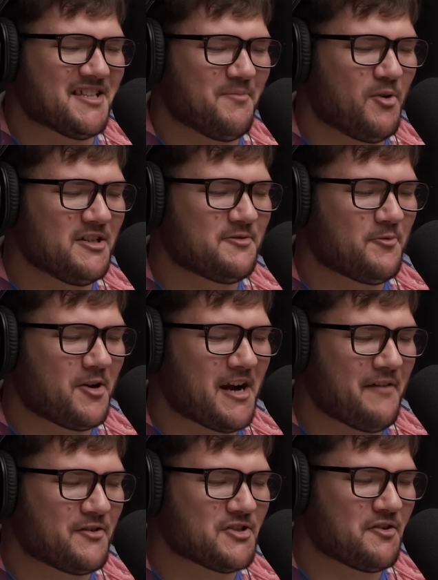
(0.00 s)
the boys would work
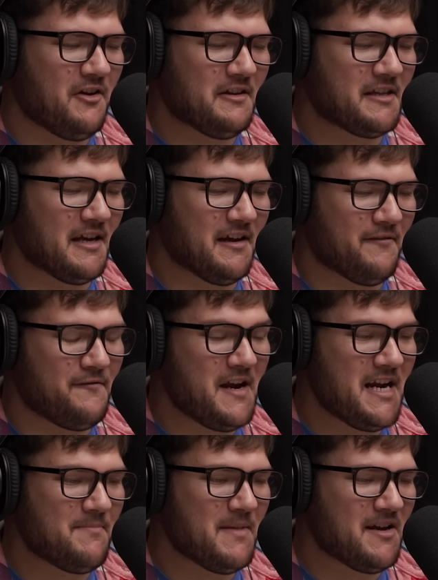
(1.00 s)
after school at the
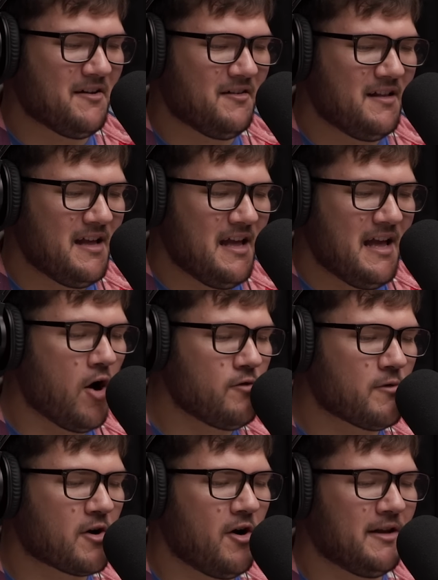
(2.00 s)
feed mill.
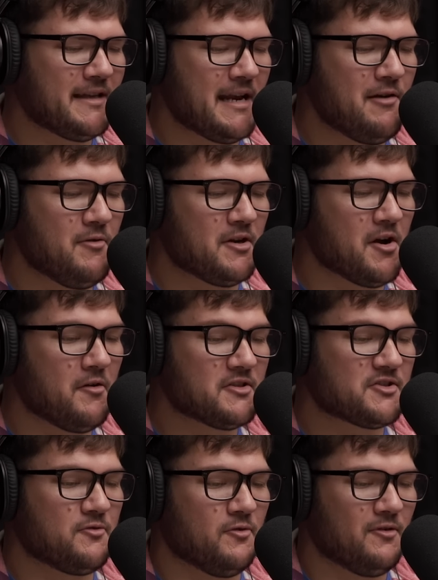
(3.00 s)
Art recalled that he would go to
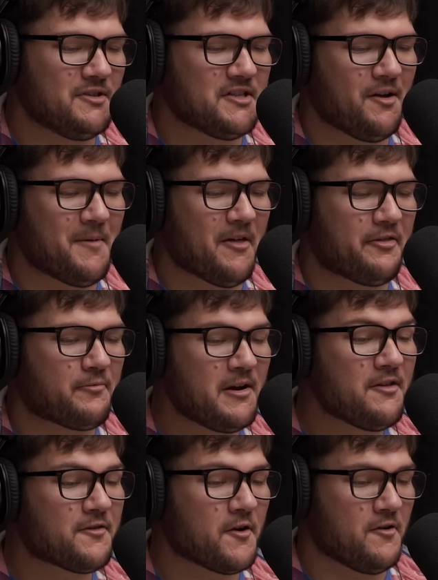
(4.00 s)
school until about
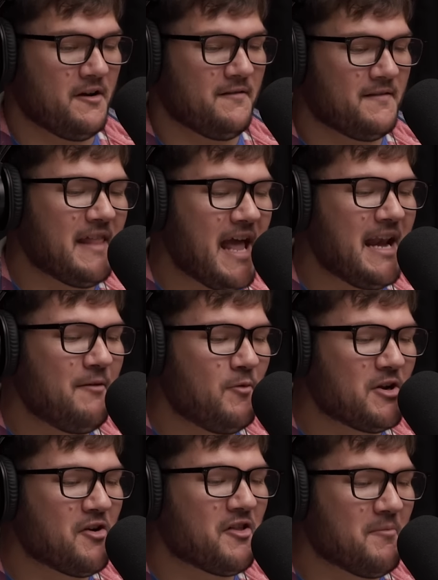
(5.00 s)
3:30, then
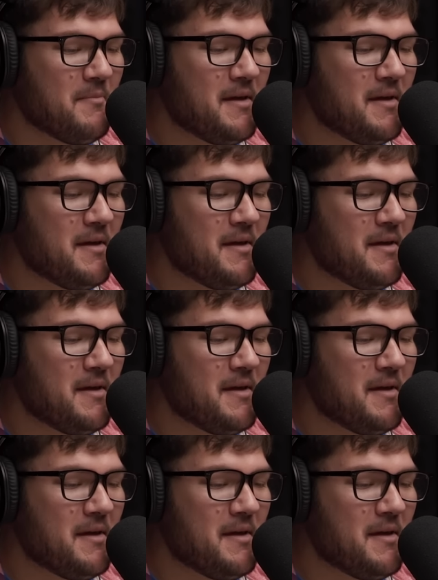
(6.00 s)
would go to the